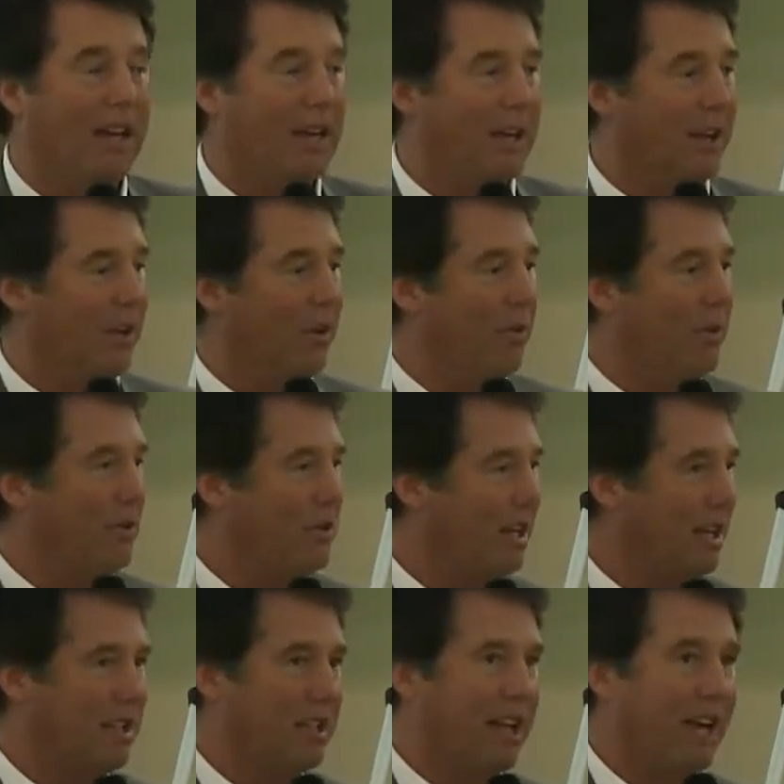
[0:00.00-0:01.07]
You know, there's
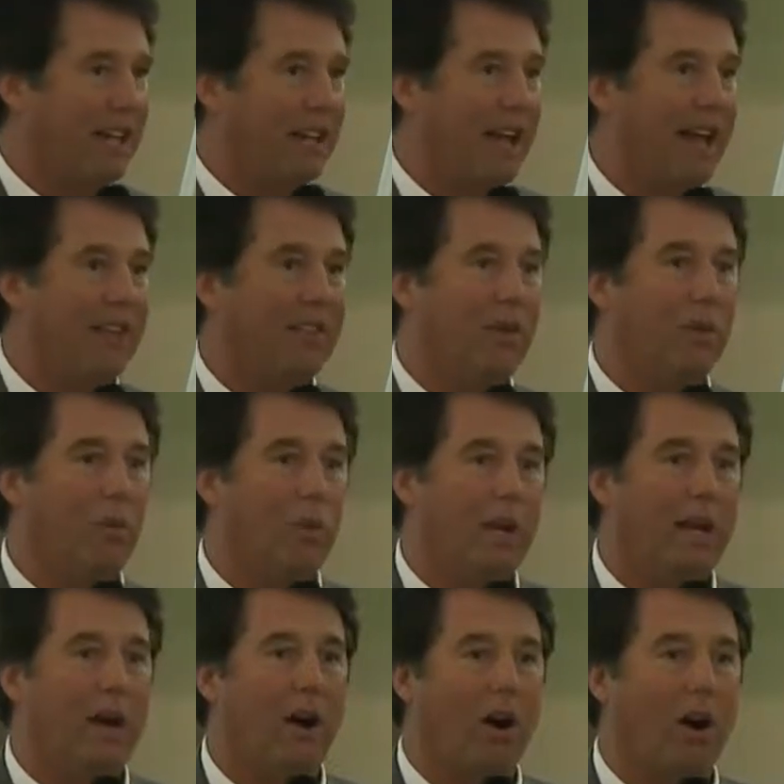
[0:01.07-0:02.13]
things like that that
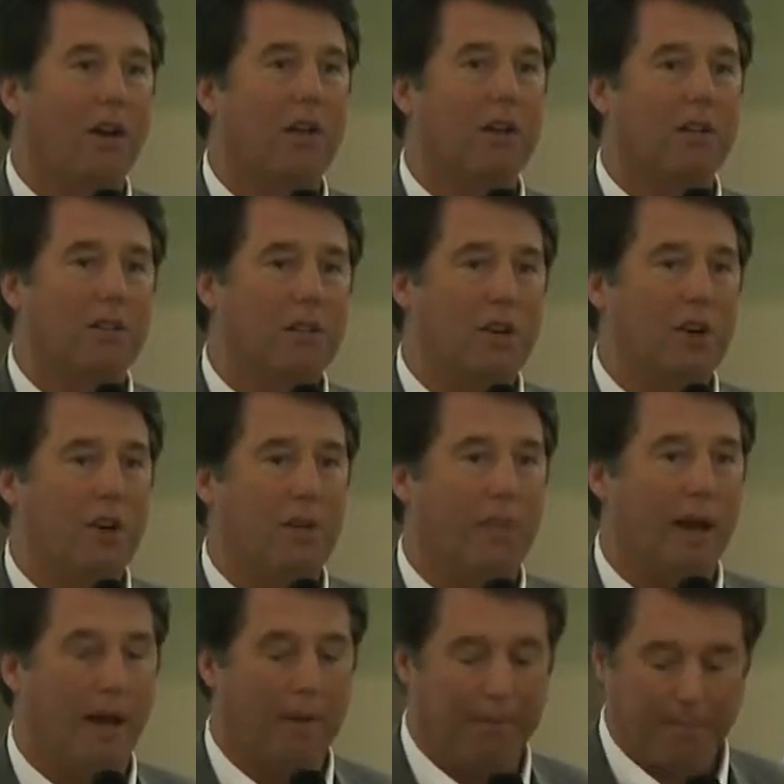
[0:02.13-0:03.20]
we are concerned
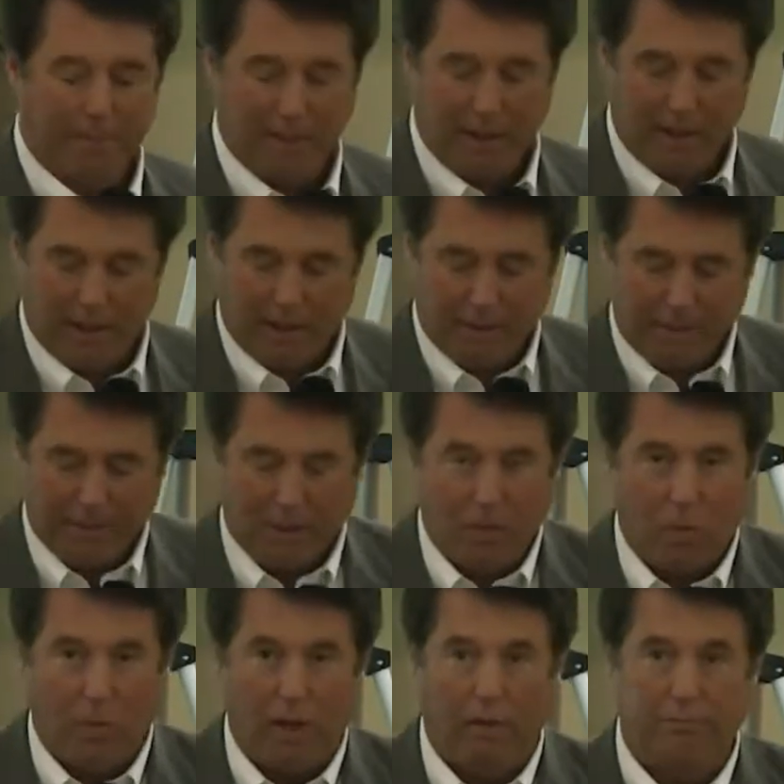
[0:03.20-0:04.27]
about.
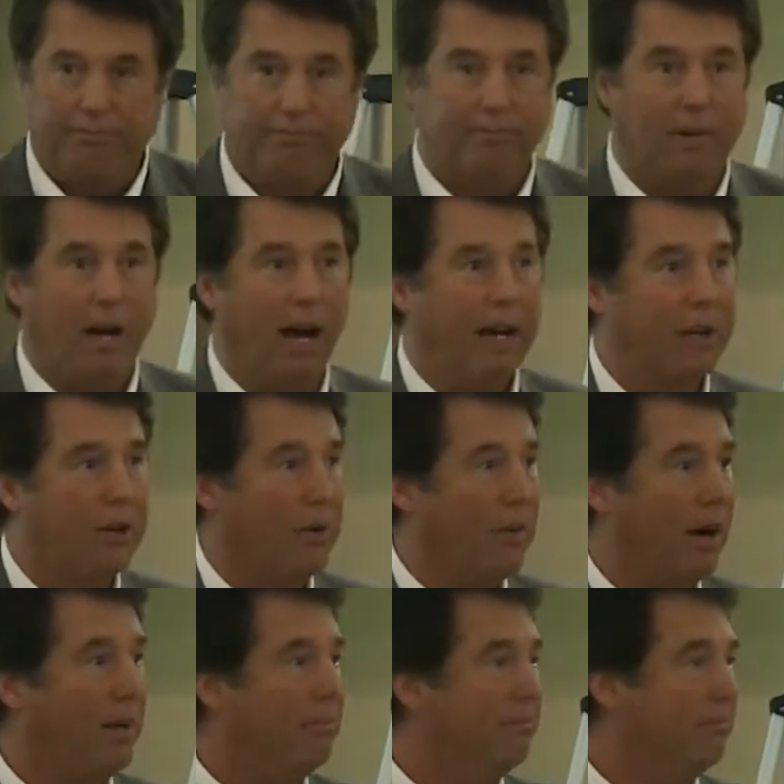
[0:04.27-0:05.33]
Well, I grew
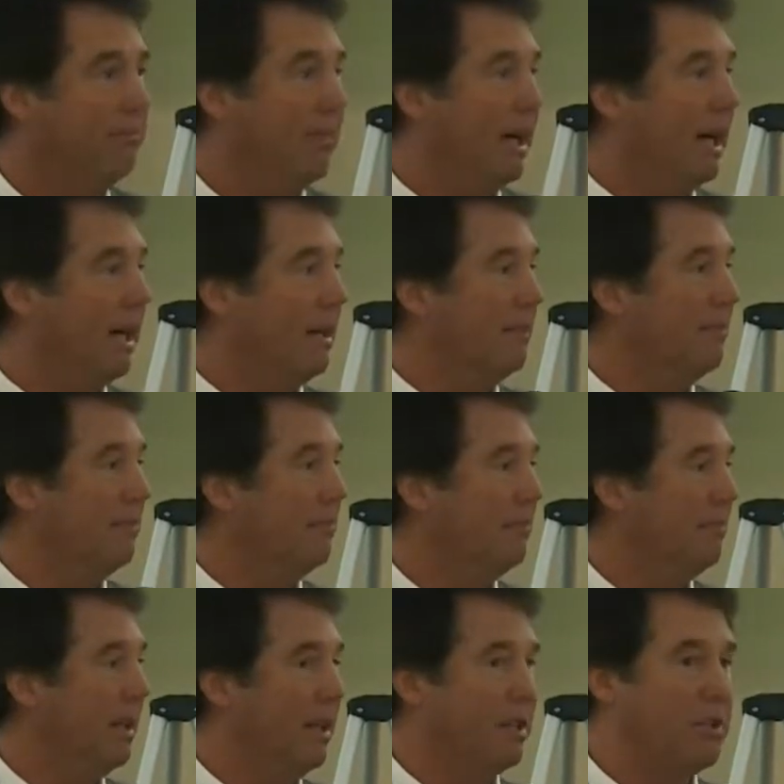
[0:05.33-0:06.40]
up
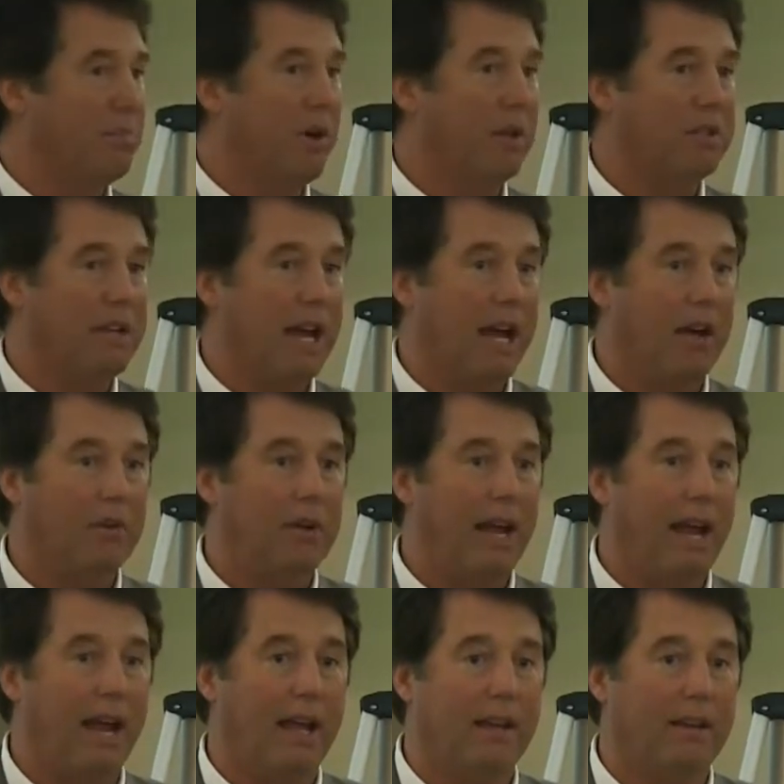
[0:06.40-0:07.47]
in a small town,
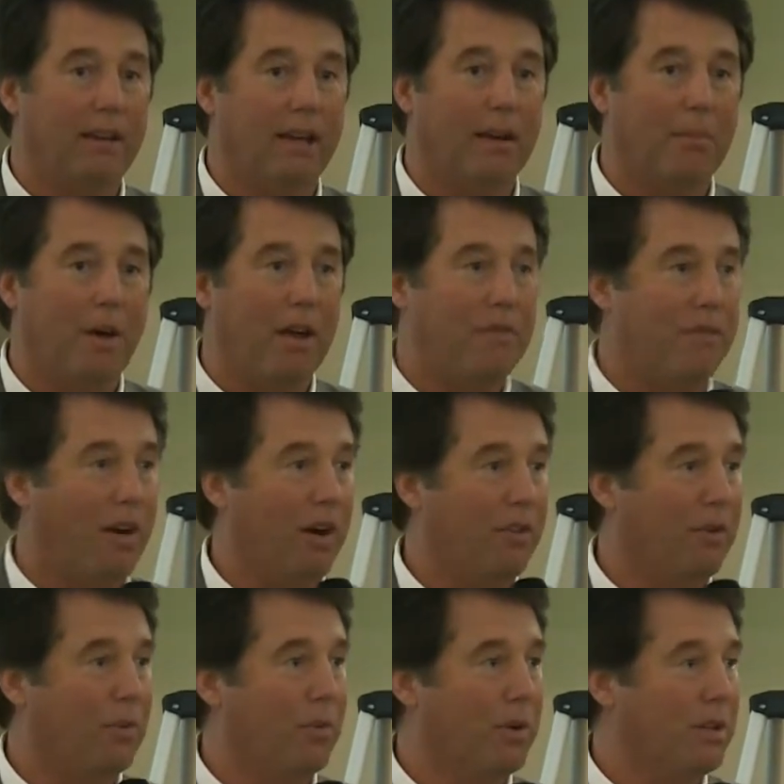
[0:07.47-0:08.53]
and my
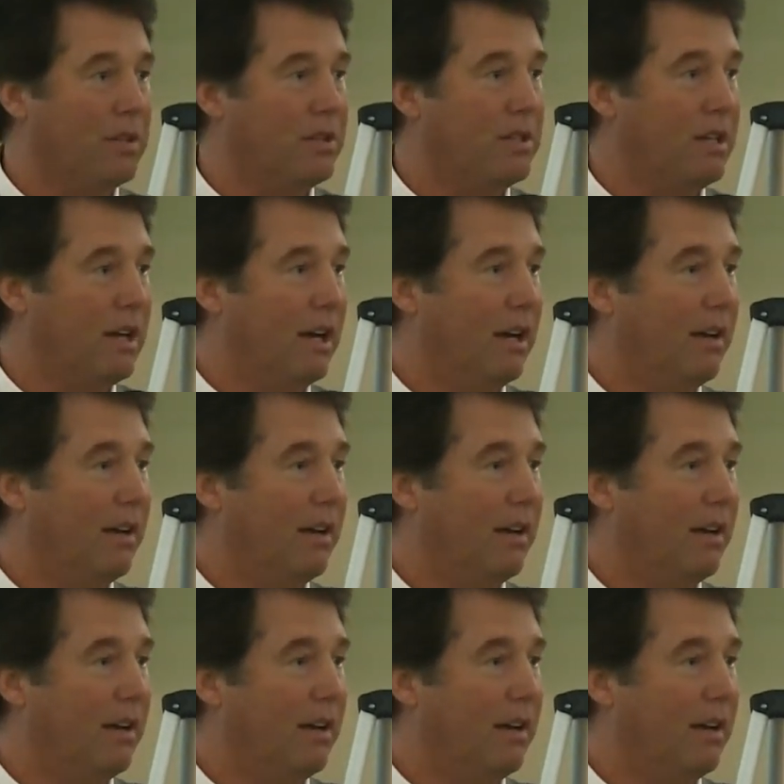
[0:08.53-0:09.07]
father was